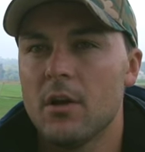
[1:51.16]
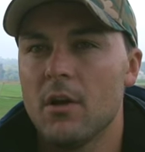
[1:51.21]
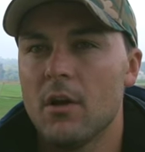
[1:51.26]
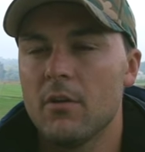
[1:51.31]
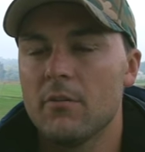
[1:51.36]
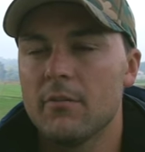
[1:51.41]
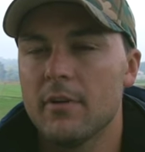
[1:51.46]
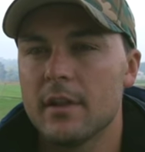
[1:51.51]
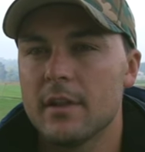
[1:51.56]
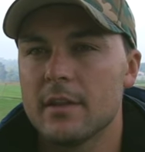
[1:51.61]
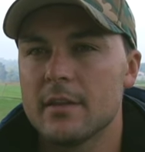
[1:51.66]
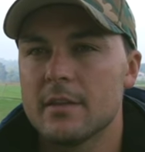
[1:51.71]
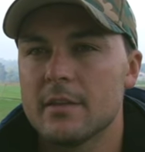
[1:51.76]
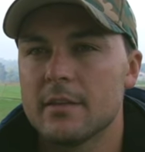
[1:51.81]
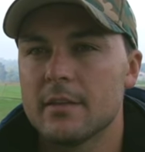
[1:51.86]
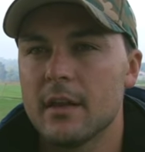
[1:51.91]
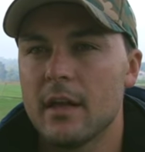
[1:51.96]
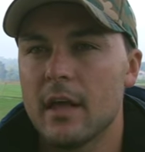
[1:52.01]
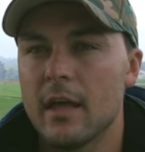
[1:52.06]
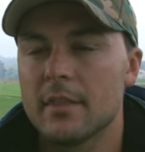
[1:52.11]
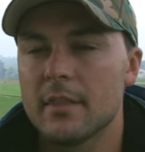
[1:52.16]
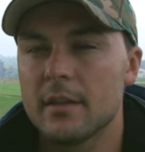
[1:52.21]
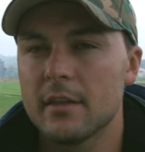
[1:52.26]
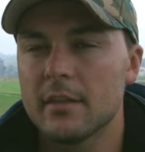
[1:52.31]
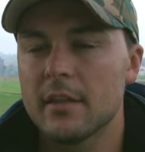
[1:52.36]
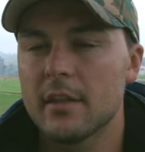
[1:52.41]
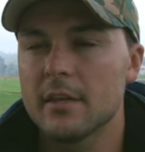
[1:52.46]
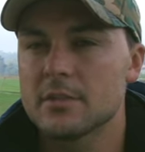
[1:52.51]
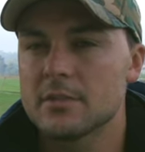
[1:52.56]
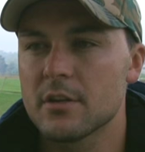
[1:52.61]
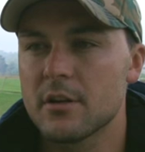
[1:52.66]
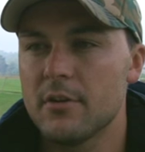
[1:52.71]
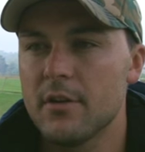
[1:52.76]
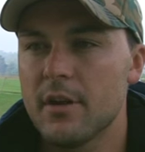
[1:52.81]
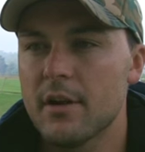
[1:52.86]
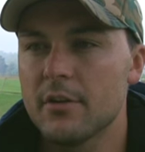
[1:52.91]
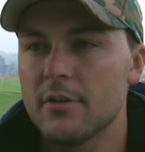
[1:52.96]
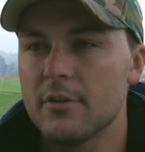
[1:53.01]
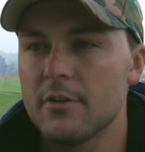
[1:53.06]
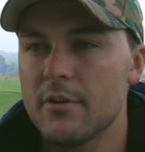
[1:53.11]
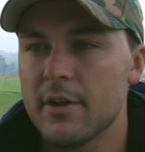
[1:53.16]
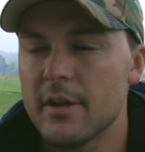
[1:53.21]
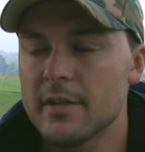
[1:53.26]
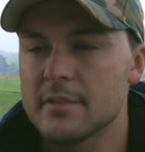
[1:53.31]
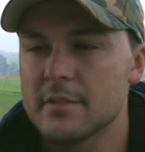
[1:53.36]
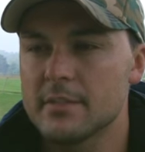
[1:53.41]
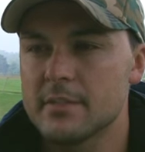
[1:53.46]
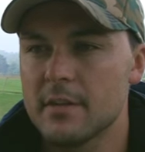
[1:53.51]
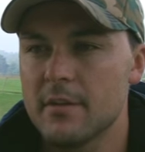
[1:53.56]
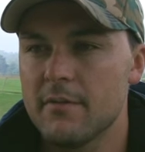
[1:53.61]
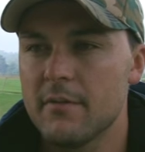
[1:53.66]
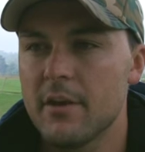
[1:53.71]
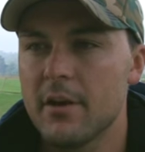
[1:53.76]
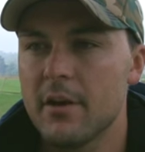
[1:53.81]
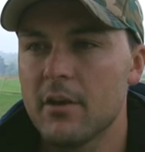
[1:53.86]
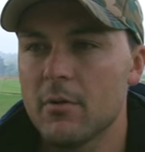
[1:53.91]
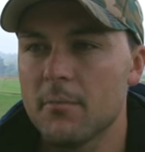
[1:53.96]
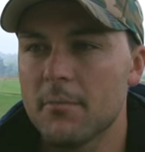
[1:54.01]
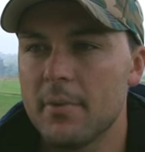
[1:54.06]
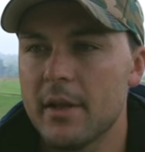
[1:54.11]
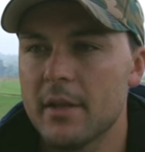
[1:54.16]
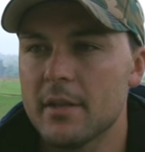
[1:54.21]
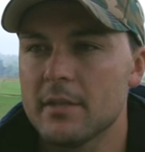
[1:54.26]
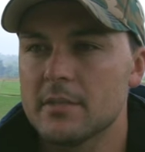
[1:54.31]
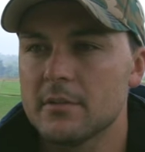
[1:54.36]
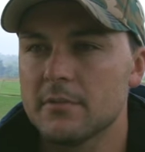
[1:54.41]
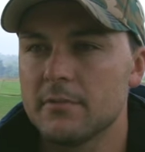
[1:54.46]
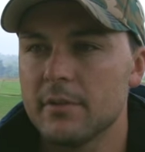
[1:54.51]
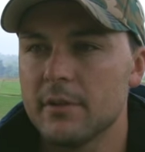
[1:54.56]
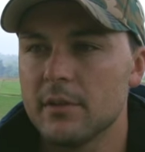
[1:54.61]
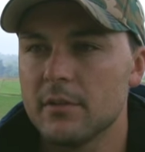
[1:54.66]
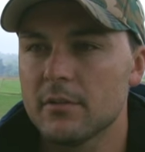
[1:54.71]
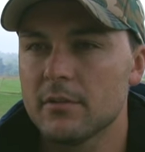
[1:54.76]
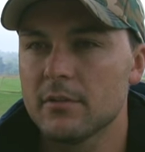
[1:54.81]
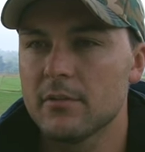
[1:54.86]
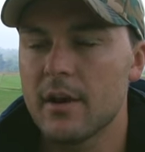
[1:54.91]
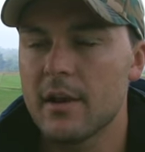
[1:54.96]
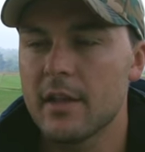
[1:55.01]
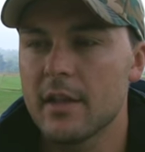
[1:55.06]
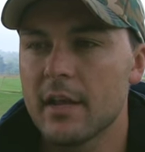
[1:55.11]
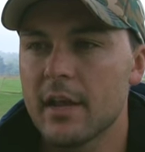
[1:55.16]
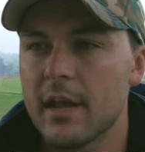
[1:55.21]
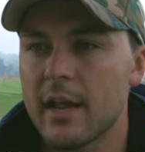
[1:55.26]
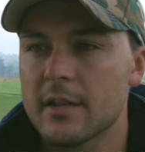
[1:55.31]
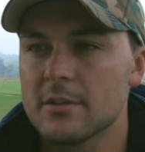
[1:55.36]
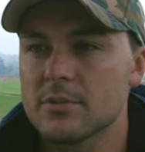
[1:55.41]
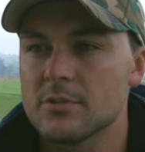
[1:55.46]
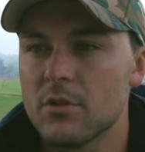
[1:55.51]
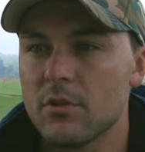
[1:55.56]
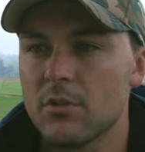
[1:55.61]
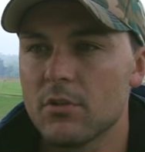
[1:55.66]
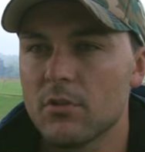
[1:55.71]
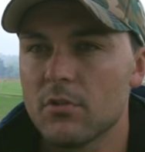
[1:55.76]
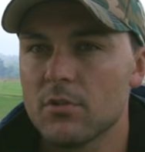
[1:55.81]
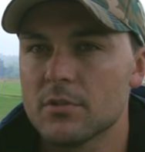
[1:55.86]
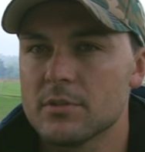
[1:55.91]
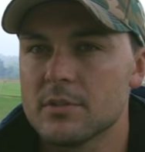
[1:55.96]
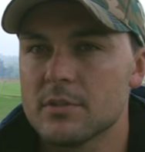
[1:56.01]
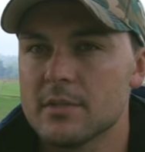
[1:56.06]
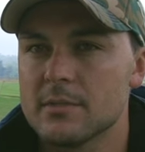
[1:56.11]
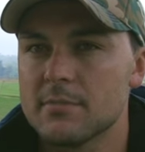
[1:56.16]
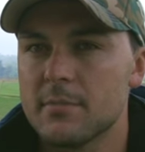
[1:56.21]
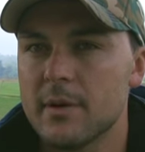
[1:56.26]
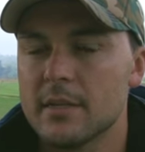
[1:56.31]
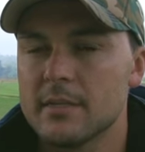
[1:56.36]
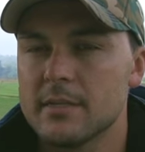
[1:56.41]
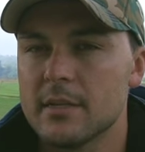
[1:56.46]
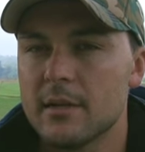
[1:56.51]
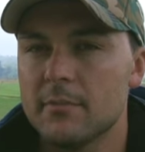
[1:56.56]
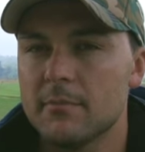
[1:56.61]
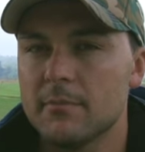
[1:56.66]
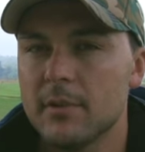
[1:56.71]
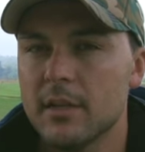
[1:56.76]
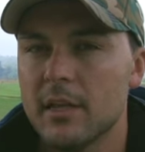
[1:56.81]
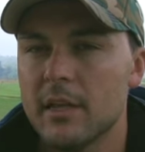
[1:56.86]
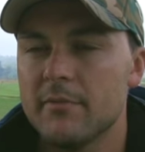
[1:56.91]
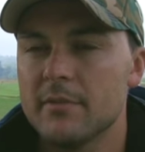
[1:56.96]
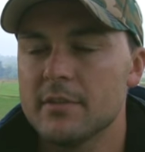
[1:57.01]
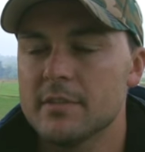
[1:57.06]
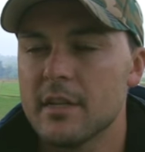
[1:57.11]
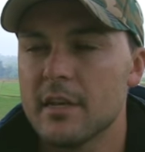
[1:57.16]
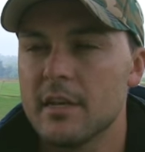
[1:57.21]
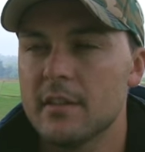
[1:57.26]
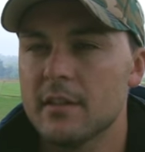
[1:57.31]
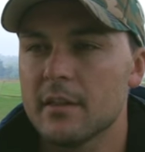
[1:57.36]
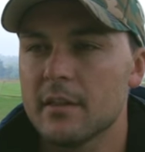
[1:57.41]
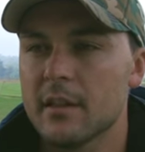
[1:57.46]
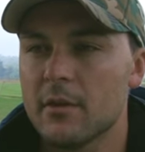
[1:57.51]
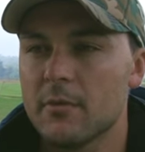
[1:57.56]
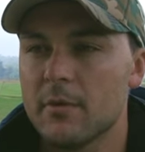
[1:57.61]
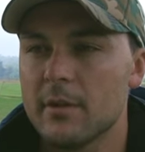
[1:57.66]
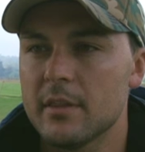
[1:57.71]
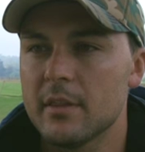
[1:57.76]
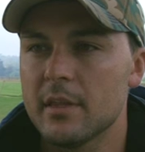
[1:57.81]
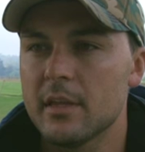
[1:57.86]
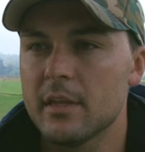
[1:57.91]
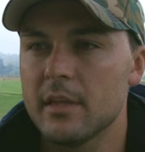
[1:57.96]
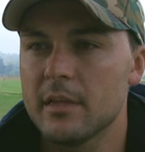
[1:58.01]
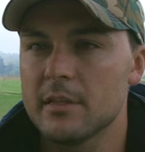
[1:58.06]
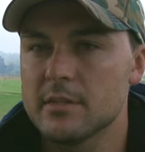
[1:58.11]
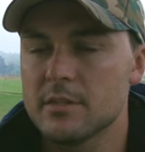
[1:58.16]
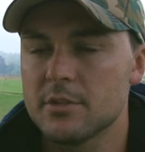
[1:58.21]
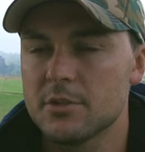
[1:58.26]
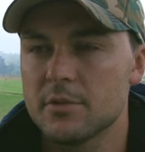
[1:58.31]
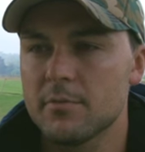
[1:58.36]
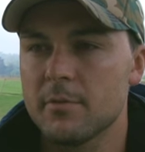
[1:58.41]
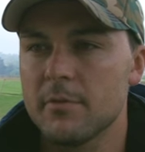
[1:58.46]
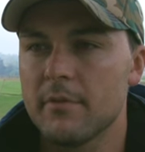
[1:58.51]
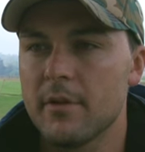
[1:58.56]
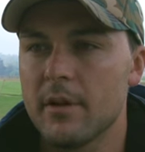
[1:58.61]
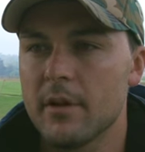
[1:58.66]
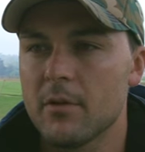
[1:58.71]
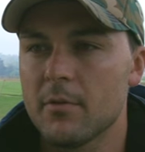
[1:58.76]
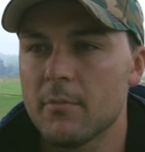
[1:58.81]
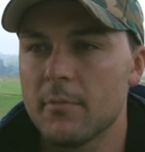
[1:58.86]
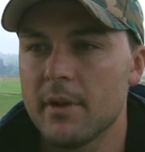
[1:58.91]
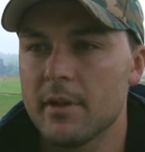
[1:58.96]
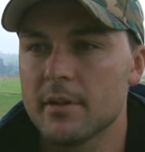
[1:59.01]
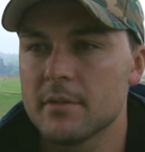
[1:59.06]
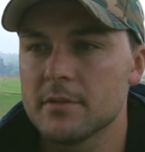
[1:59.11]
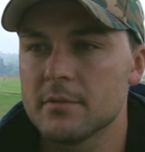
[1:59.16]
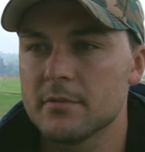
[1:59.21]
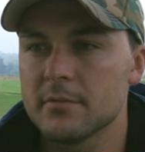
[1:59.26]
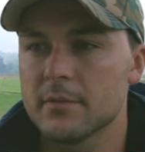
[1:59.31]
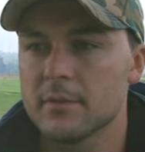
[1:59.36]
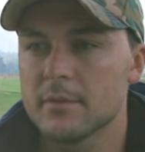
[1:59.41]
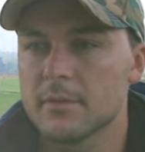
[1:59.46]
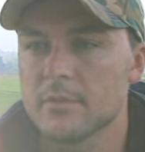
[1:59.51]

of, and I think that he's going to run a good race. He's in a very competitive field, running against older horses, but if he's anything that we think he is, he should be very competitive.